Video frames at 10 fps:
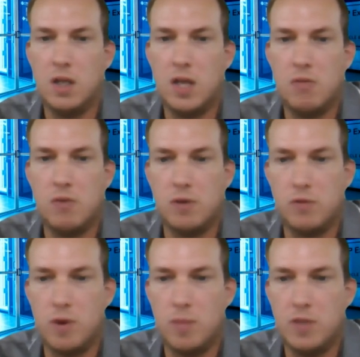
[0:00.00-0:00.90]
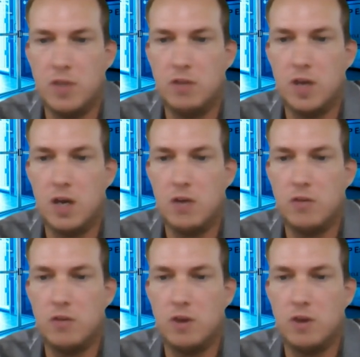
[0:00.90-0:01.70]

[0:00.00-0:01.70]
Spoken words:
given from these large